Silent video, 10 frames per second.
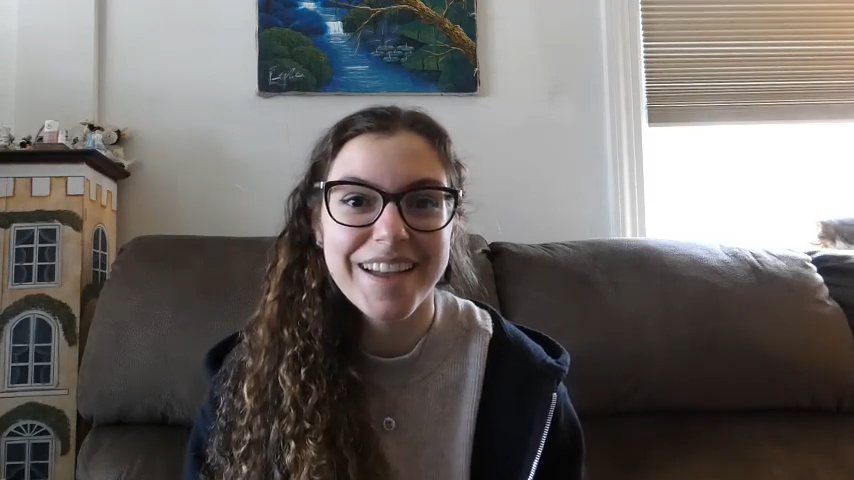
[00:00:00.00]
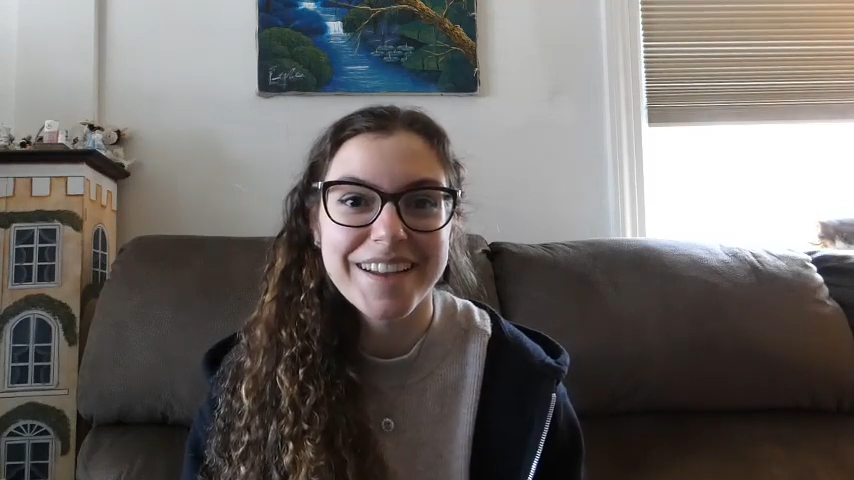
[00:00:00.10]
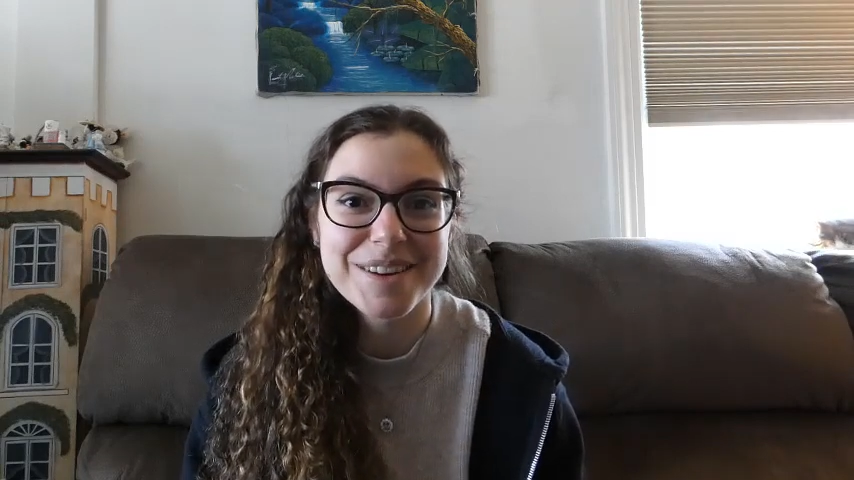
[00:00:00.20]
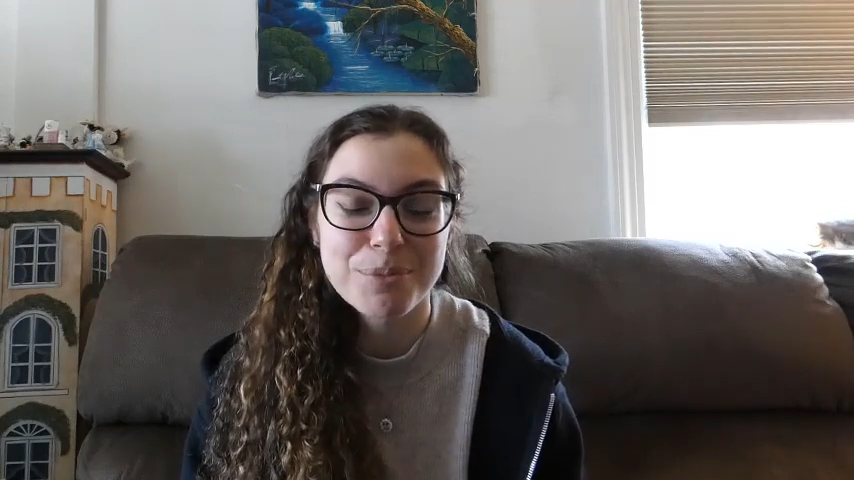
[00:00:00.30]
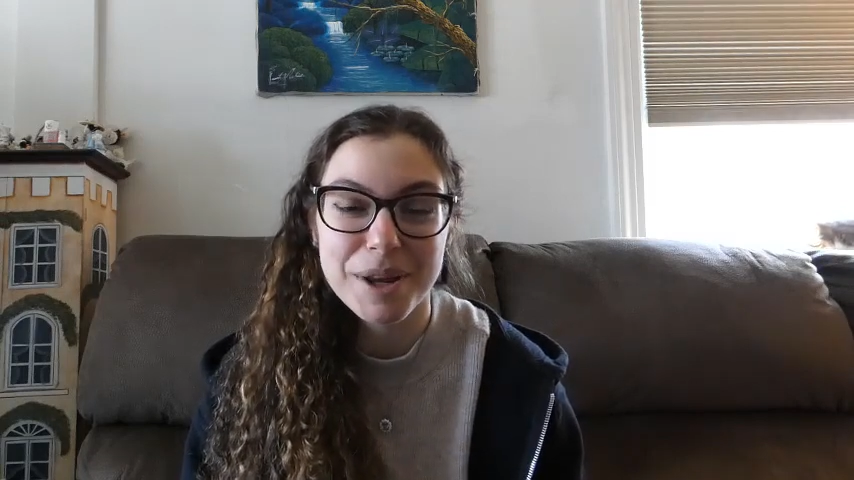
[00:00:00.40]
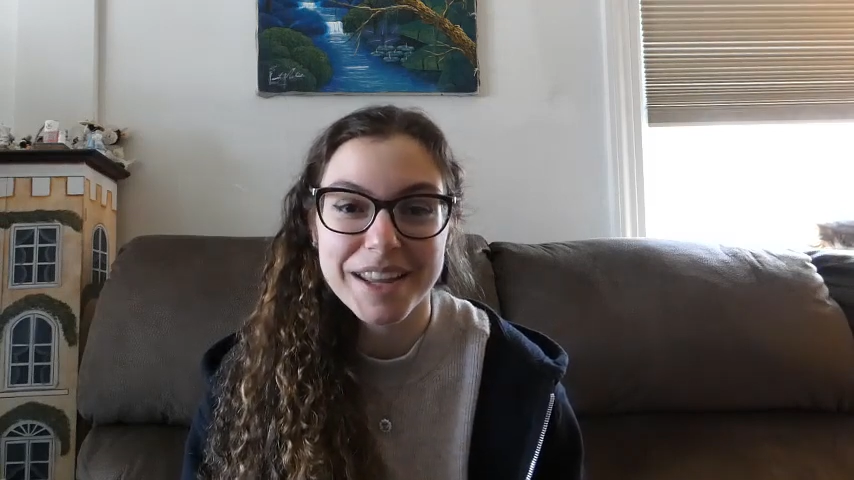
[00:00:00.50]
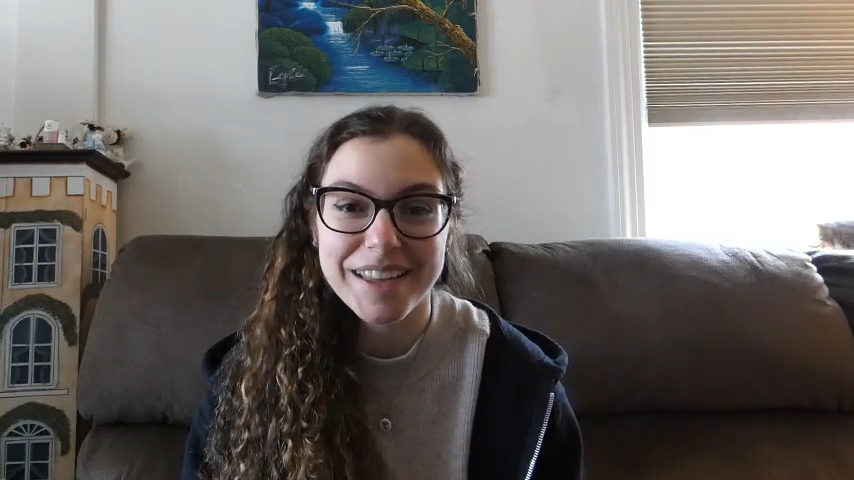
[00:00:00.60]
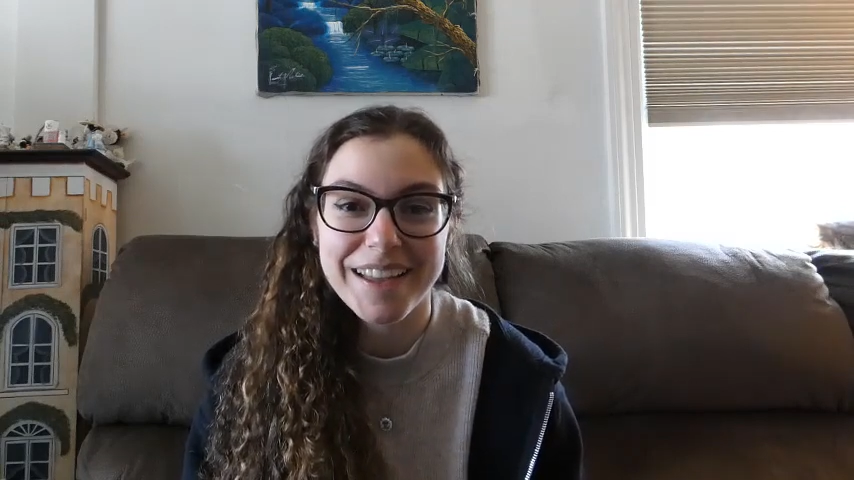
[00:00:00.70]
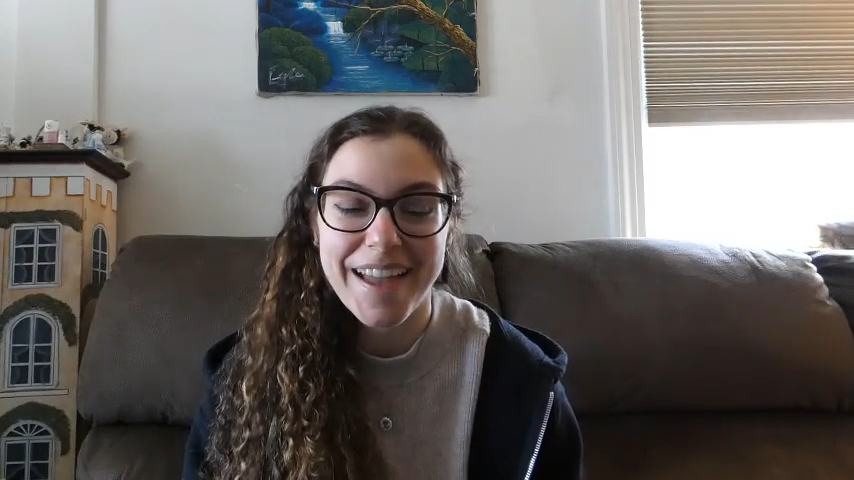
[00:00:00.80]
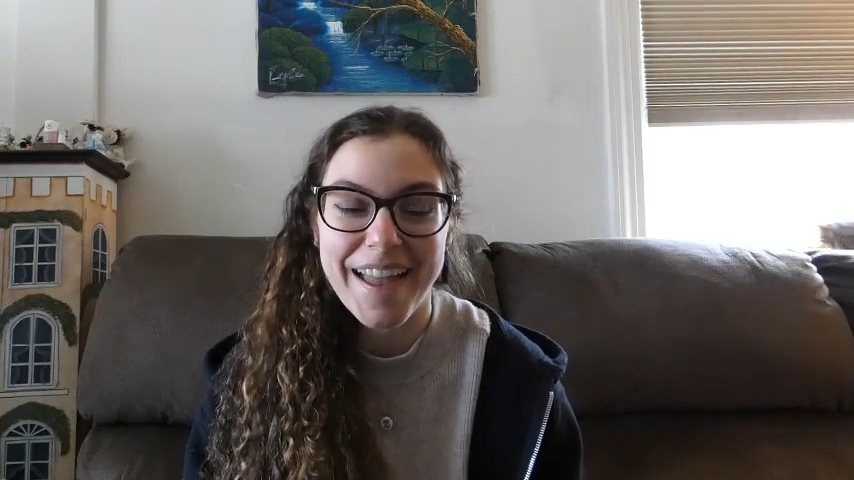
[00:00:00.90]
and
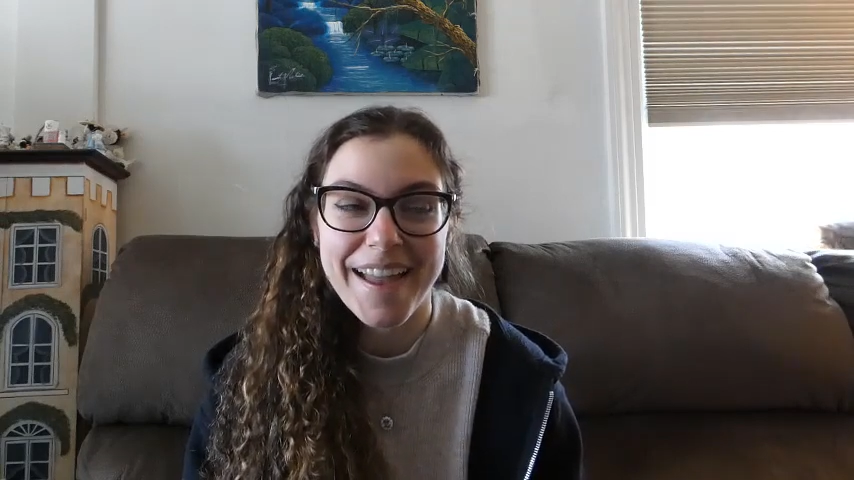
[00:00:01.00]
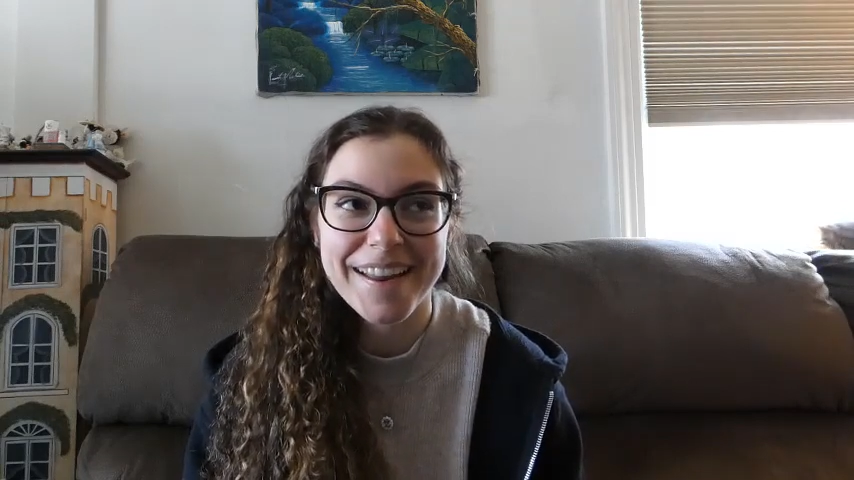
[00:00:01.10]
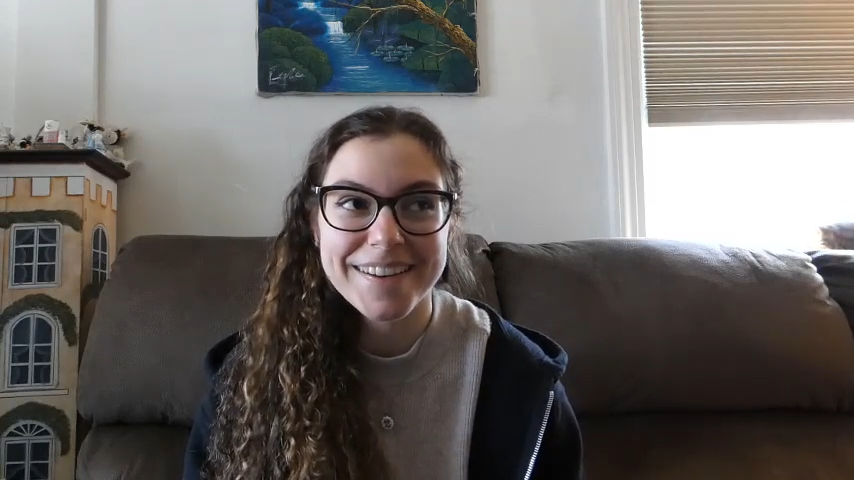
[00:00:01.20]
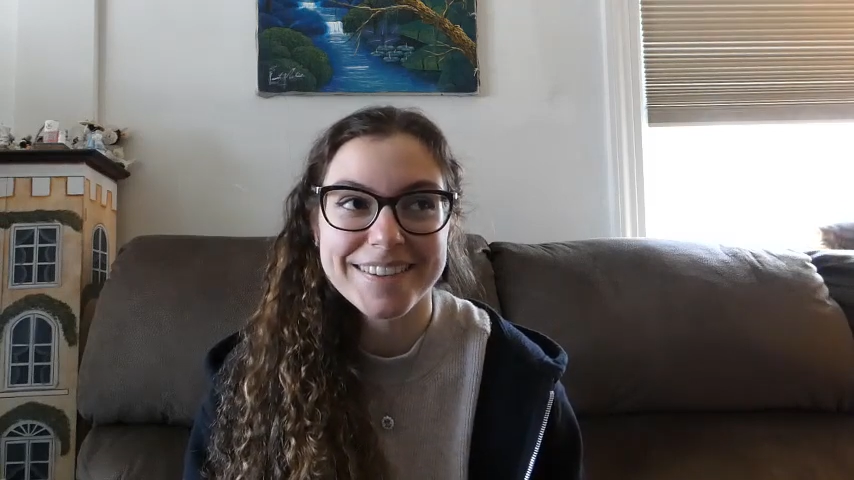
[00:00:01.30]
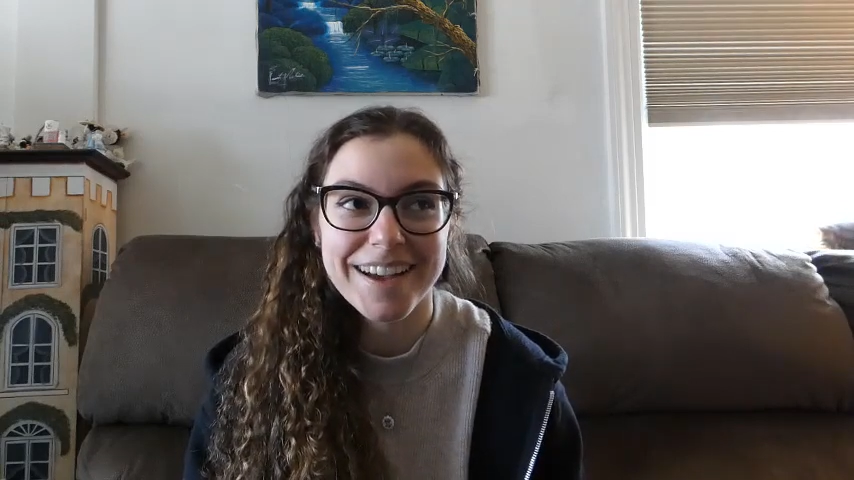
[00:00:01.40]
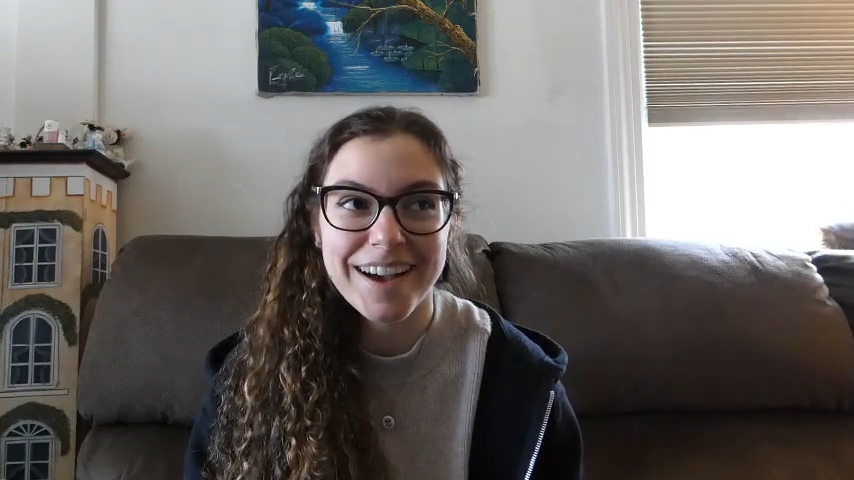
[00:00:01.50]
witty, and